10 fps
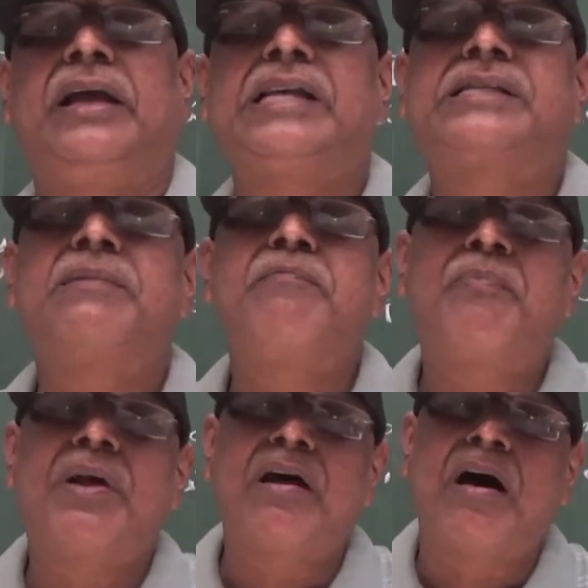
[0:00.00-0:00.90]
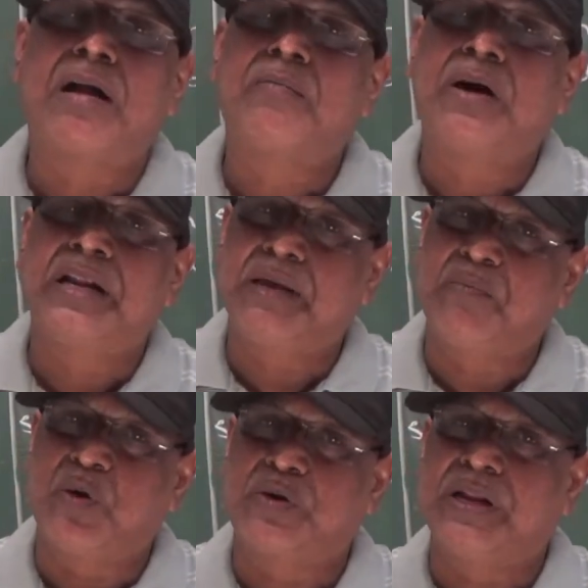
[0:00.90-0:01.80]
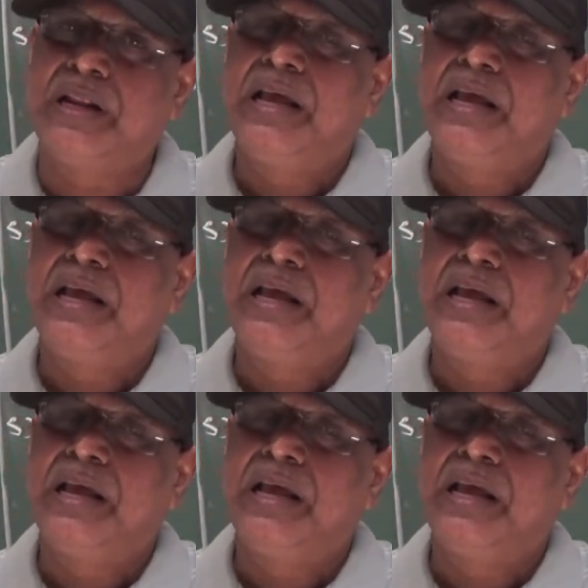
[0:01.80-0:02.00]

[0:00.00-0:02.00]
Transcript: a simple harmonic motion